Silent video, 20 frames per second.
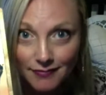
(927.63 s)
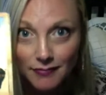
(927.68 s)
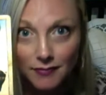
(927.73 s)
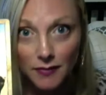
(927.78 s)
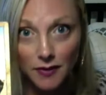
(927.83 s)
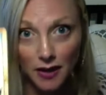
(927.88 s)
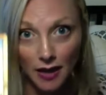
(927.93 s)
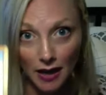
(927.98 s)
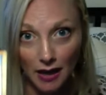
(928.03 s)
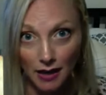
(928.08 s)

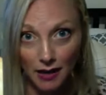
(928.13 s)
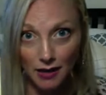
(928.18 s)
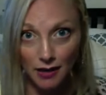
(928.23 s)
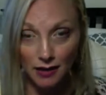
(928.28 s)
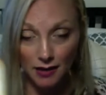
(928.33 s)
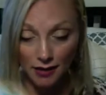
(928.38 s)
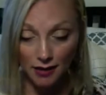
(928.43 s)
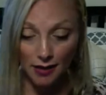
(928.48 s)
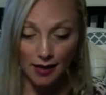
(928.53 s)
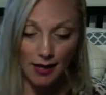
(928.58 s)
Okay?
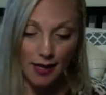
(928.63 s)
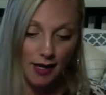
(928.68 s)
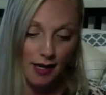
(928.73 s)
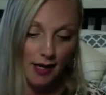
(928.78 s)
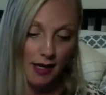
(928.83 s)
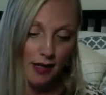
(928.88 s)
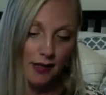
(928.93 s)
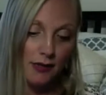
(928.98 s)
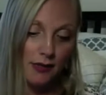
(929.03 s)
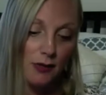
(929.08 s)

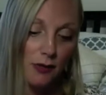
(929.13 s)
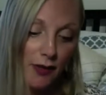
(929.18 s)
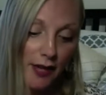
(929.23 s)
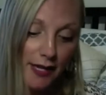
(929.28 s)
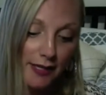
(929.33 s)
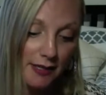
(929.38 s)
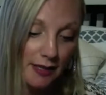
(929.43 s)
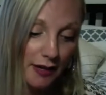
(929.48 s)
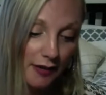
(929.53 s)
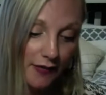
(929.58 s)
So
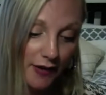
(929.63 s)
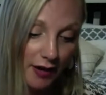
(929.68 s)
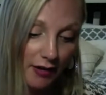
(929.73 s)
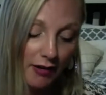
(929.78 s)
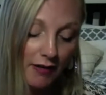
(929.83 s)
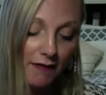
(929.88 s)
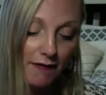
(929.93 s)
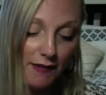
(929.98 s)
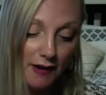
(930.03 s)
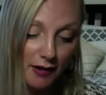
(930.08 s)
that's a
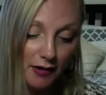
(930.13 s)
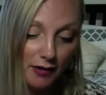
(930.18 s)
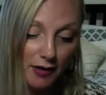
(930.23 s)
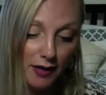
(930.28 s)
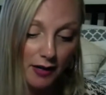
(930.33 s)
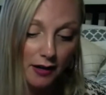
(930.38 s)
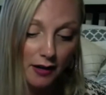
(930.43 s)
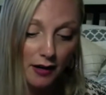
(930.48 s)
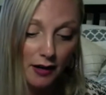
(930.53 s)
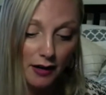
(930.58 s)
very,
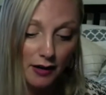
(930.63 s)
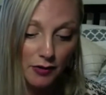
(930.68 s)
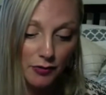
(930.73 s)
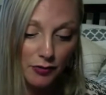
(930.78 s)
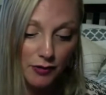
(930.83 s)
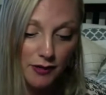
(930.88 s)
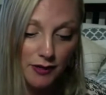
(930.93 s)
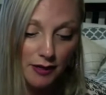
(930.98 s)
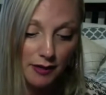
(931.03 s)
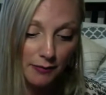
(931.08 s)
very
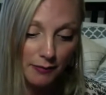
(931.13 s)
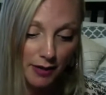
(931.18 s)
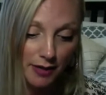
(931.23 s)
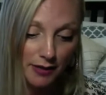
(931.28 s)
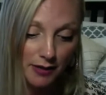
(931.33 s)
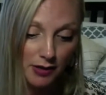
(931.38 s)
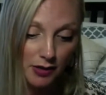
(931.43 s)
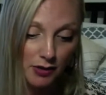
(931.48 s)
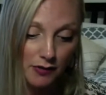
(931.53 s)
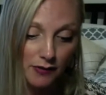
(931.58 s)
interesting
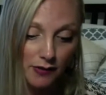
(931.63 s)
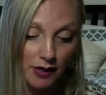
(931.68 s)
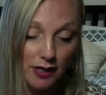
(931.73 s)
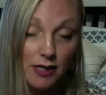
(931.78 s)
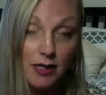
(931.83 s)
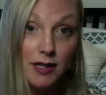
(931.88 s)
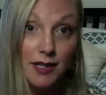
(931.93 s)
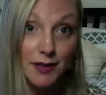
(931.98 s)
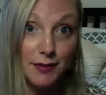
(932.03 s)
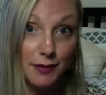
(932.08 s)
message, a very
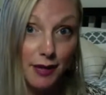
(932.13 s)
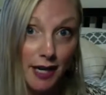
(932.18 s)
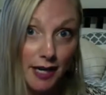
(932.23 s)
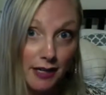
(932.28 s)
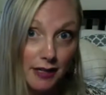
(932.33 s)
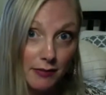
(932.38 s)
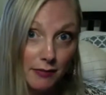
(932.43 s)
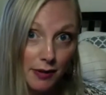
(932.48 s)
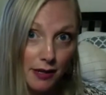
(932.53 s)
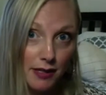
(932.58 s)

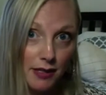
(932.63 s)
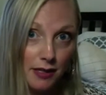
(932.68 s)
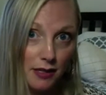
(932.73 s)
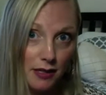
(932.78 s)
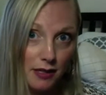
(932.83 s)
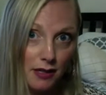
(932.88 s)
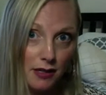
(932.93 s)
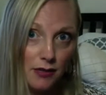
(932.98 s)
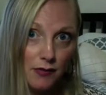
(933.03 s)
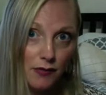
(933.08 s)
direct
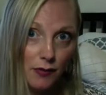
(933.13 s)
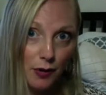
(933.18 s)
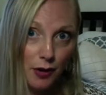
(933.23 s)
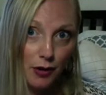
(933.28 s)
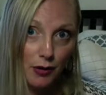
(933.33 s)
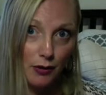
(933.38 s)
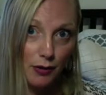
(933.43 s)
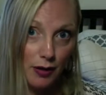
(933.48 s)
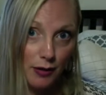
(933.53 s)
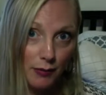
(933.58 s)
message for
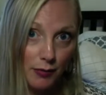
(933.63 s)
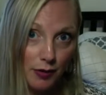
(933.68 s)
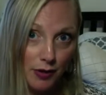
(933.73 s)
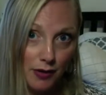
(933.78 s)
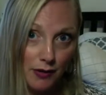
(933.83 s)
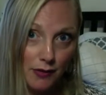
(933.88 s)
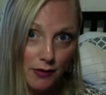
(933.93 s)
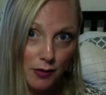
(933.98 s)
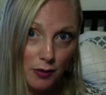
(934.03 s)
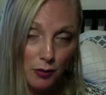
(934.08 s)
you
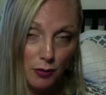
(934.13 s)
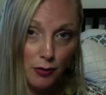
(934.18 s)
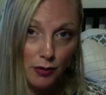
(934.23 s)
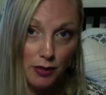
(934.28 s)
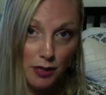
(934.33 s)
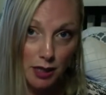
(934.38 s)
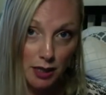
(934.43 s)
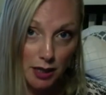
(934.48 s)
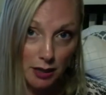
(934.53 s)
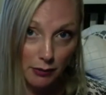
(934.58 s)
Libras who are
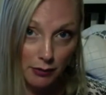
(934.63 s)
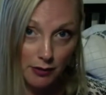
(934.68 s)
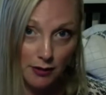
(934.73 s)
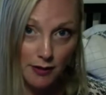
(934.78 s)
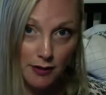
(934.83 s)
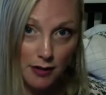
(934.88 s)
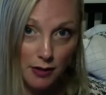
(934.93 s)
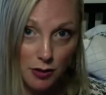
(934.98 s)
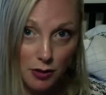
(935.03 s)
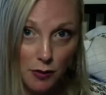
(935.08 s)
dealing with a
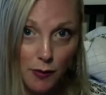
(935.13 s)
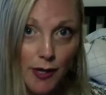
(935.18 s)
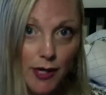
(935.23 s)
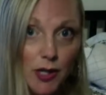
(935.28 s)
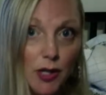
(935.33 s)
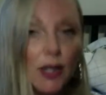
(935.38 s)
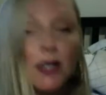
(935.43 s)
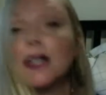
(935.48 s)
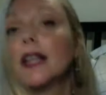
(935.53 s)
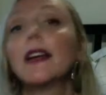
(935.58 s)

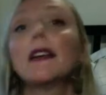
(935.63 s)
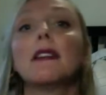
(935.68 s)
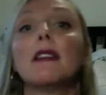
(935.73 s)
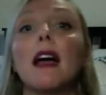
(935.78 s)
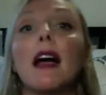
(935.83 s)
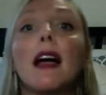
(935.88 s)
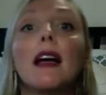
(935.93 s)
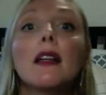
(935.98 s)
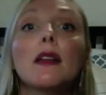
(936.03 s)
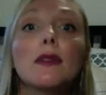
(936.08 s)
situation like
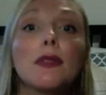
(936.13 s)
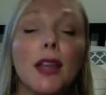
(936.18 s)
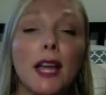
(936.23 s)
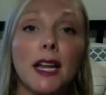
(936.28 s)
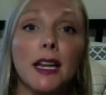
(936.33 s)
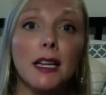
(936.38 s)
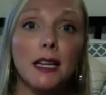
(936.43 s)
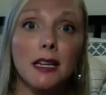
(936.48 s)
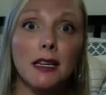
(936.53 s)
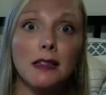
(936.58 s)
that.
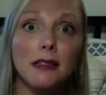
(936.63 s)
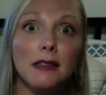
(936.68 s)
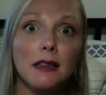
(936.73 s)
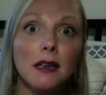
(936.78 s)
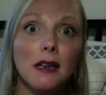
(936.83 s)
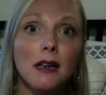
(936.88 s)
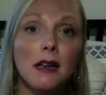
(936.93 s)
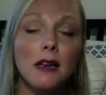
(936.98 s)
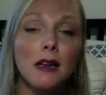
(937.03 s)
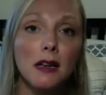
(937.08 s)
That is
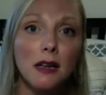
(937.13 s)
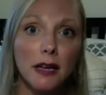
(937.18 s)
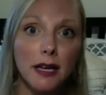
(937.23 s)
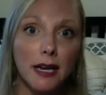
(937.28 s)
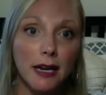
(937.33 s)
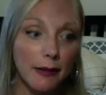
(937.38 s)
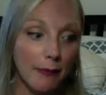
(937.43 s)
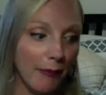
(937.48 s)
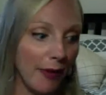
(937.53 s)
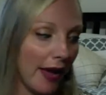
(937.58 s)
an
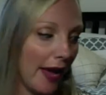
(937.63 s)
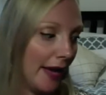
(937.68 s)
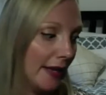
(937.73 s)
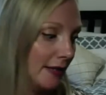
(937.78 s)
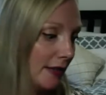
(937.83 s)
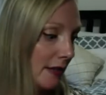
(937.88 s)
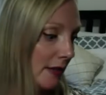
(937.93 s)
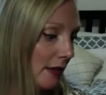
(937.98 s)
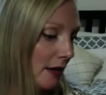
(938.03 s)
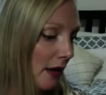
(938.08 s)

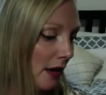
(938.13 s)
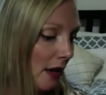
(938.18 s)
impasse.